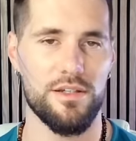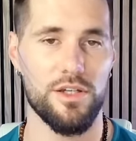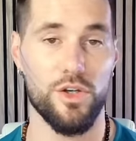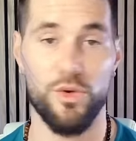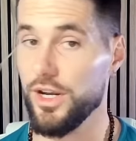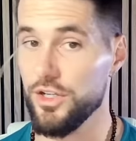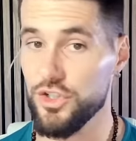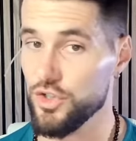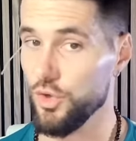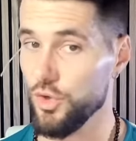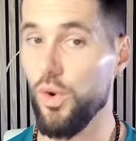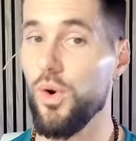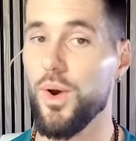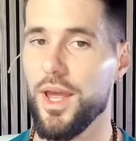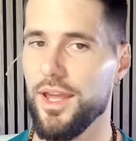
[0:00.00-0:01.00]
great
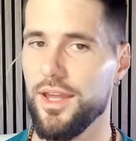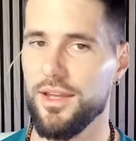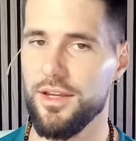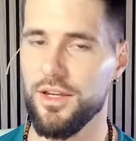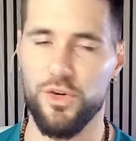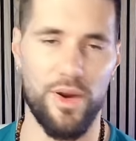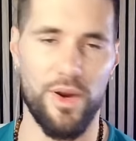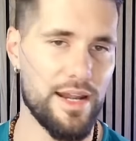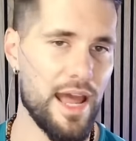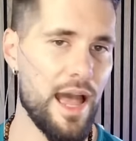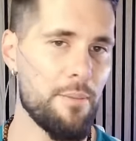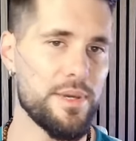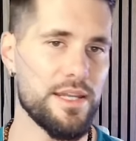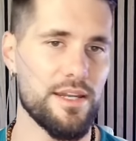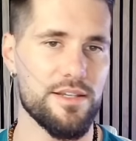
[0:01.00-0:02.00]
joy, great
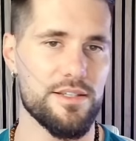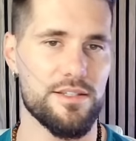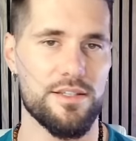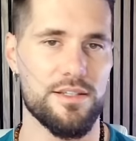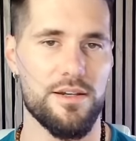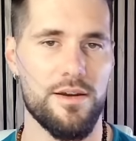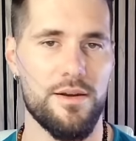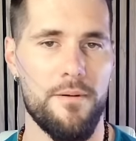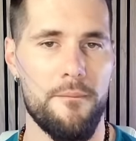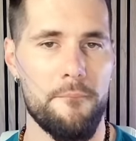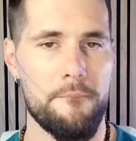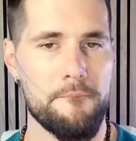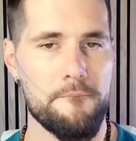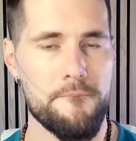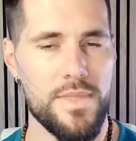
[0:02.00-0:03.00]
happiness.
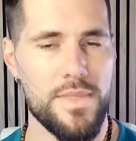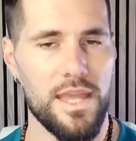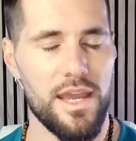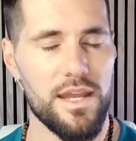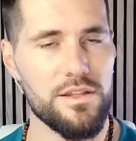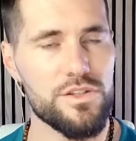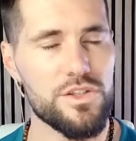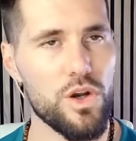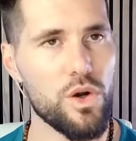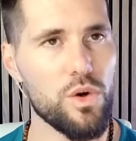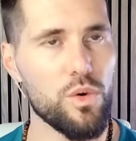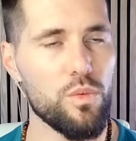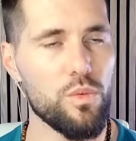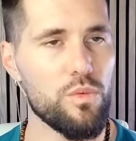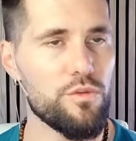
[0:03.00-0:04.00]
And
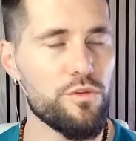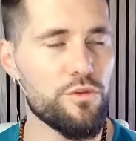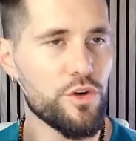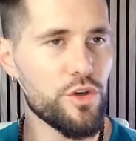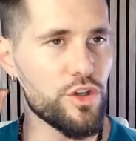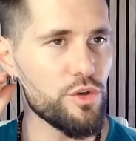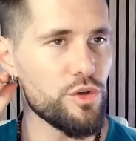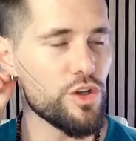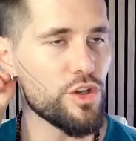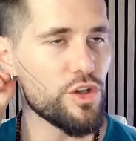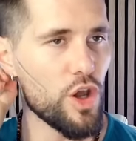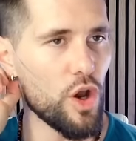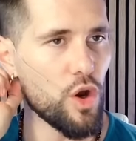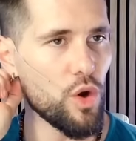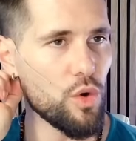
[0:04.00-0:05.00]
so, for you to
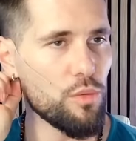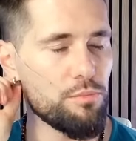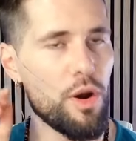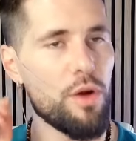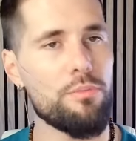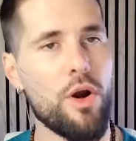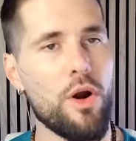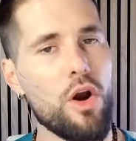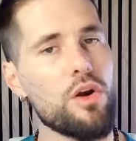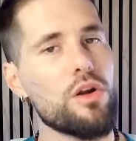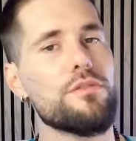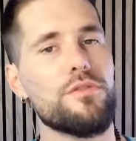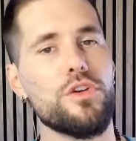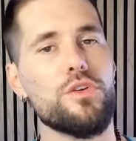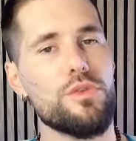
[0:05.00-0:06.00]
know, part
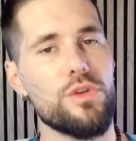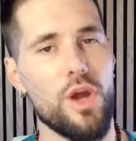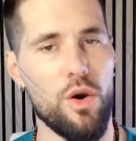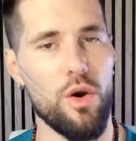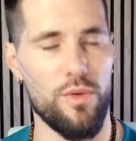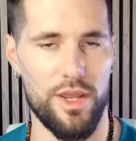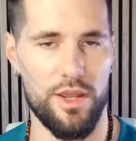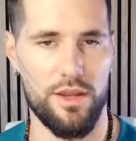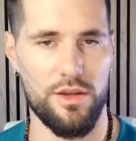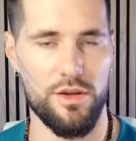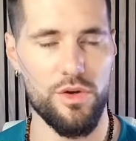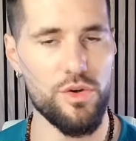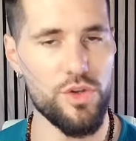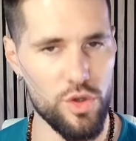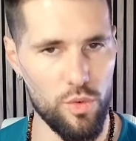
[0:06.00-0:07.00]
of you knowing
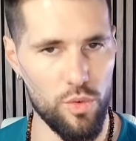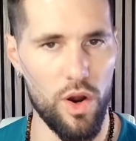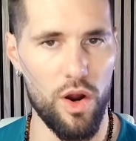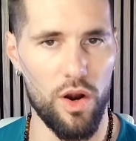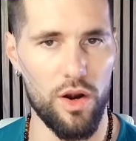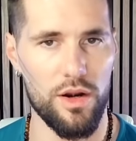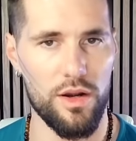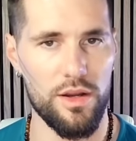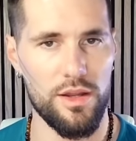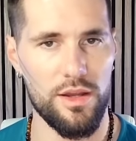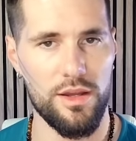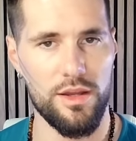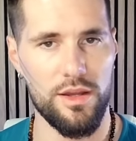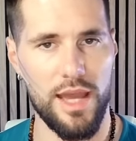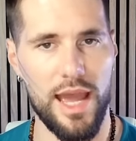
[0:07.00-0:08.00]
who you are
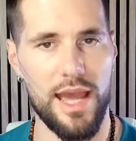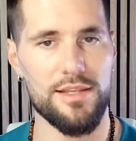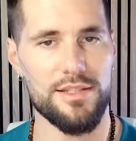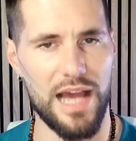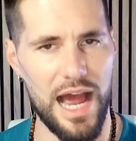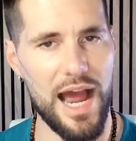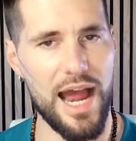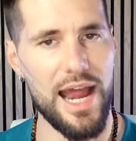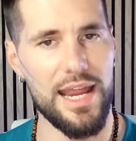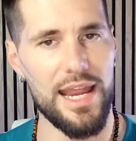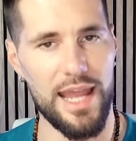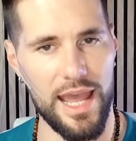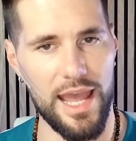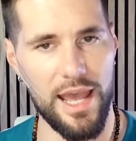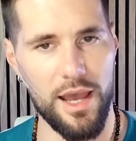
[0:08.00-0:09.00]
as I
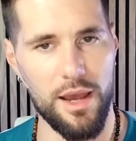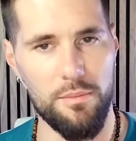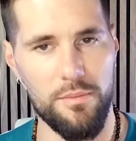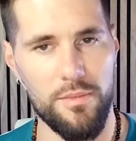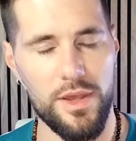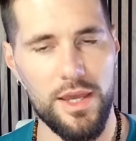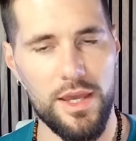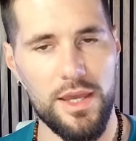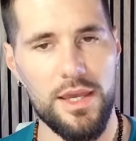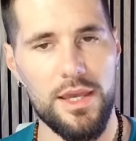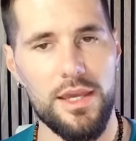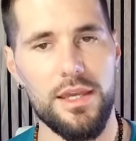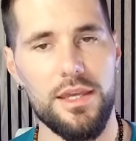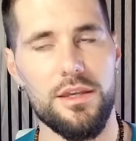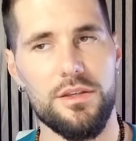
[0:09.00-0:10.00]
am
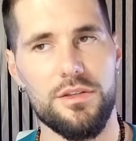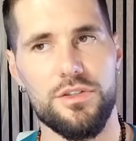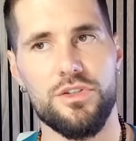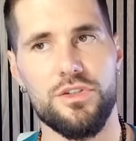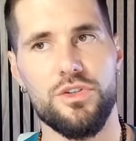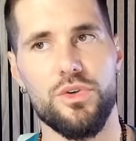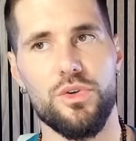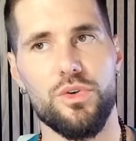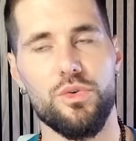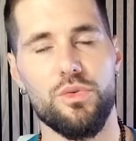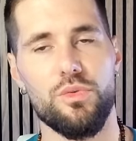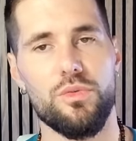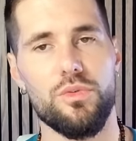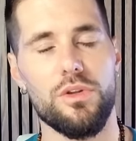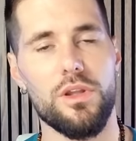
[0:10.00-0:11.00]
is to
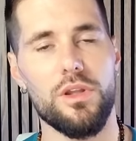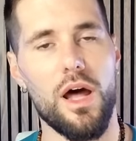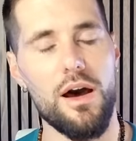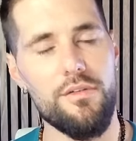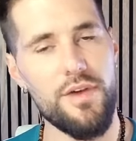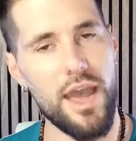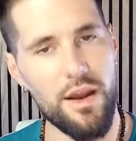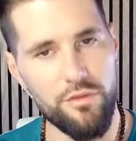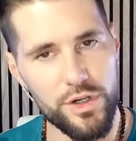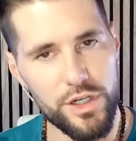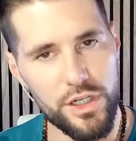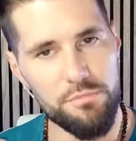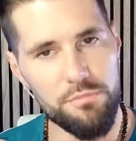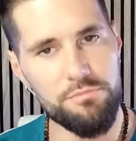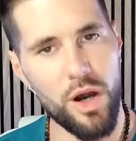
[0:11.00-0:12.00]
love every
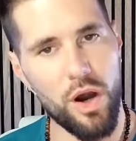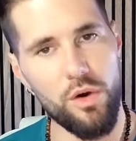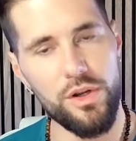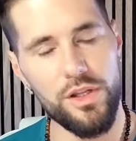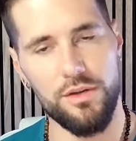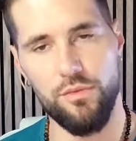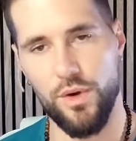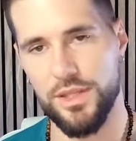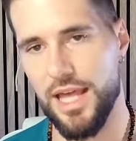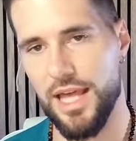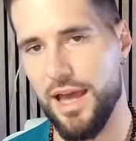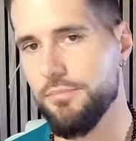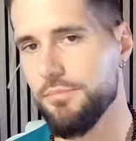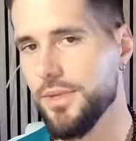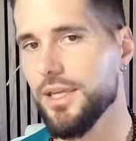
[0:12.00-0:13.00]
component of what
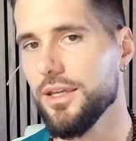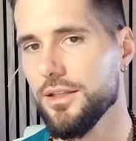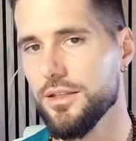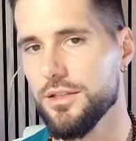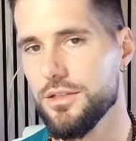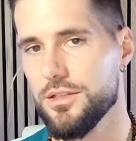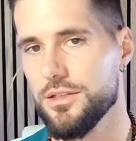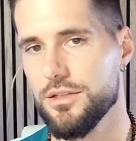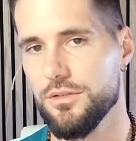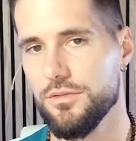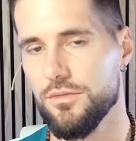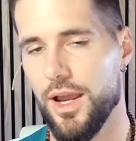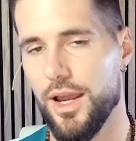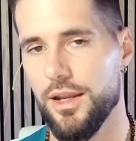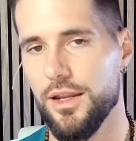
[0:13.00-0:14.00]
that means,
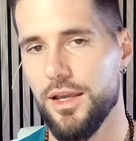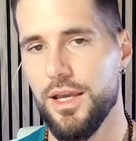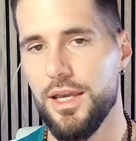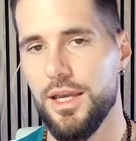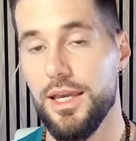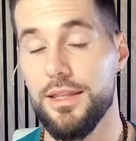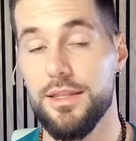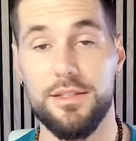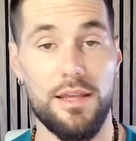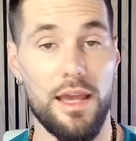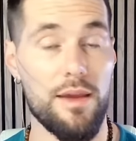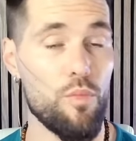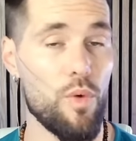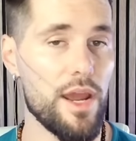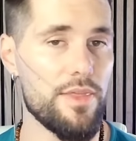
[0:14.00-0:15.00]
right? In the
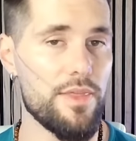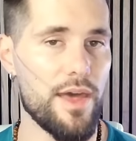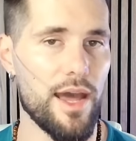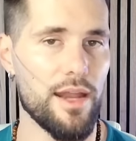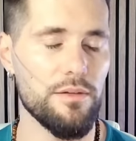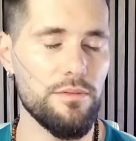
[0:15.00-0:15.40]
same way that